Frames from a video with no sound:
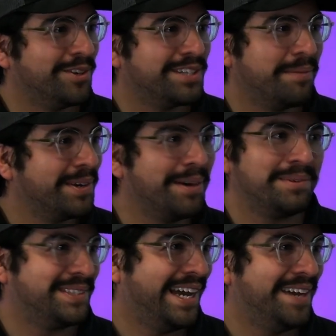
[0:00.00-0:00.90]
Soda shop a
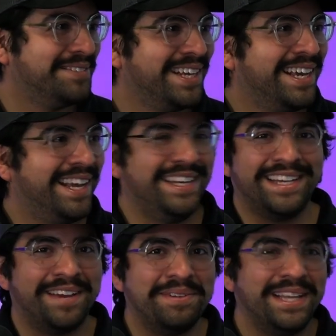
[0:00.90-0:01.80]
couple times, and he
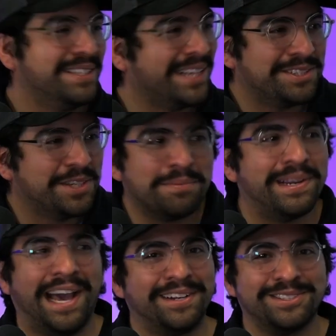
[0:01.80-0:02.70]
gave me the inside scoop
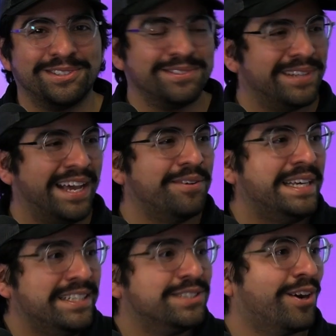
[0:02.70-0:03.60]
on how
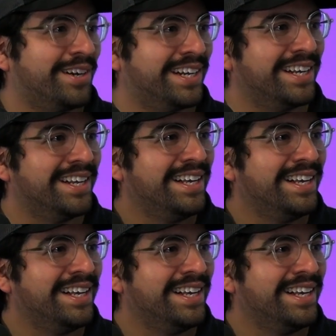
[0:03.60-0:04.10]
he started it.